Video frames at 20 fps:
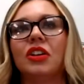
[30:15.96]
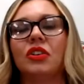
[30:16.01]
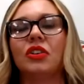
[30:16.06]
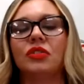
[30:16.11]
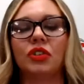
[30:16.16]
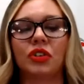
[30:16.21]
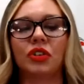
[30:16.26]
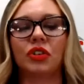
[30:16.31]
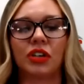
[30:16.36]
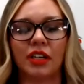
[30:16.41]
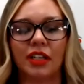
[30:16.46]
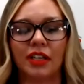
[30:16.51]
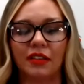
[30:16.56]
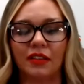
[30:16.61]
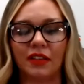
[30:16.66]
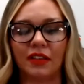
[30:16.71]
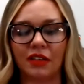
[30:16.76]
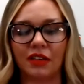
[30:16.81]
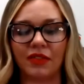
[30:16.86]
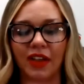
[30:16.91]

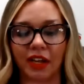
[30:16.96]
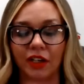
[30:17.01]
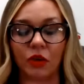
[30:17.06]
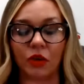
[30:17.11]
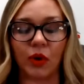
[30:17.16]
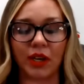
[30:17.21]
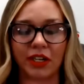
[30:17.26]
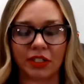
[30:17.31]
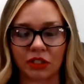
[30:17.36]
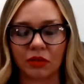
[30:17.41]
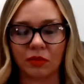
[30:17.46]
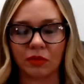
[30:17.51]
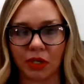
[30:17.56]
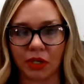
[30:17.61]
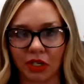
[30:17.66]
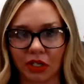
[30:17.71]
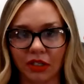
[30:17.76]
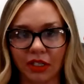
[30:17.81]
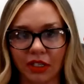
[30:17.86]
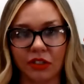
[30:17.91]
during the
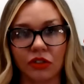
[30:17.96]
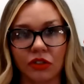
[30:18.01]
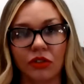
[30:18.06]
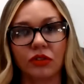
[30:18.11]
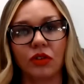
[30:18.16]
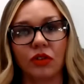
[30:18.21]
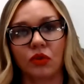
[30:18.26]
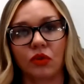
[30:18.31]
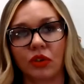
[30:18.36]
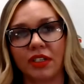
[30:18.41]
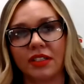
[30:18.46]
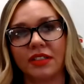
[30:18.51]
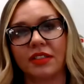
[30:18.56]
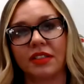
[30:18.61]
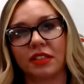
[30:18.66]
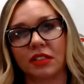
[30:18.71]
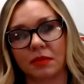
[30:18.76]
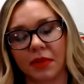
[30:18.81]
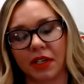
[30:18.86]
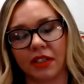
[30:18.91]
evaluation period, like during the 3
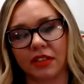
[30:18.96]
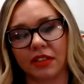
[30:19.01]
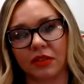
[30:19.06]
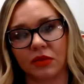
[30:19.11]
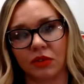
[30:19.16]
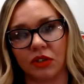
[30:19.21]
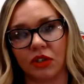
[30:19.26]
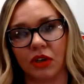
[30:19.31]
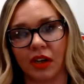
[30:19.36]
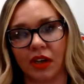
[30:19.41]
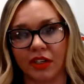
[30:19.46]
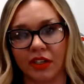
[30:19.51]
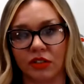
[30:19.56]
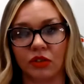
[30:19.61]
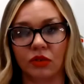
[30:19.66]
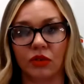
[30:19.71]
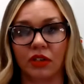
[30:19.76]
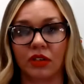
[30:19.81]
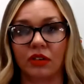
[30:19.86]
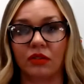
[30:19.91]
to 6 months when you
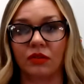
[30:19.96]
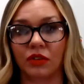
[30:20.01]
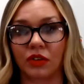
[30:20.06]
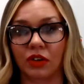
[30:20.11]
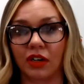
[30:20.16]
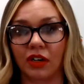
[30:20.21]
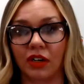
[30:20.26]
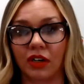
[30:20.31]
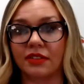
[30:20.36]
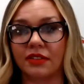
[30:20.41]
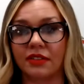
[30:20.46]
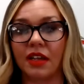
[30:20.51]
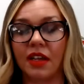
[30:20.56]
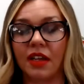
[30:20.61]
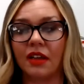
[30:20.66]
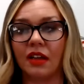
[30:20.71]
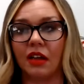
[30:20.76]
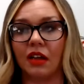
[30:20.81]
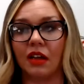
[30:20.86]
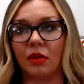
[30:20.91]
guys are running for us,
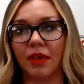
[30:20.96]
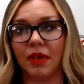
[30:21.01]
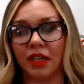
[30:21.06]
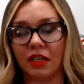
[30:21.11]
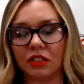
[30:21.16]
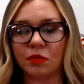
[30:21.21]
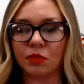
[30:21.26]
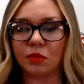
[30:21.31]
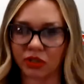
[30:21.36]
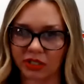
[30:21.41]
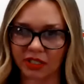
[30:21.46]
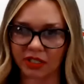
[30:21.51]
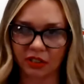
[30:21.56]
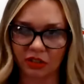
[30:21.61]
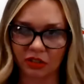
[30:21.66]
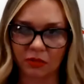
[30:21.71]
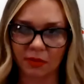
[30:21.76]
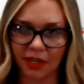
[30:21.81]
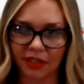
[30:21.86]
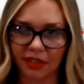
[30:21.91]
it is
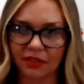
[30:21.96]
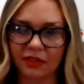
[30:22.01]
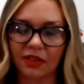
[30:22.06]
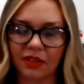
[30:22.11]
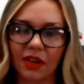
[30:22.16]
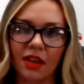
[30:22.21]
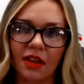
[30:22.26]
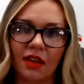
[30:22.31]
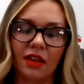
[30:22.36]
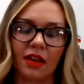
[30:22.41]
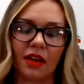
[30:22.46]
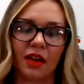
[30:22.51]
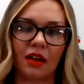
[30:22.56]
percentage based.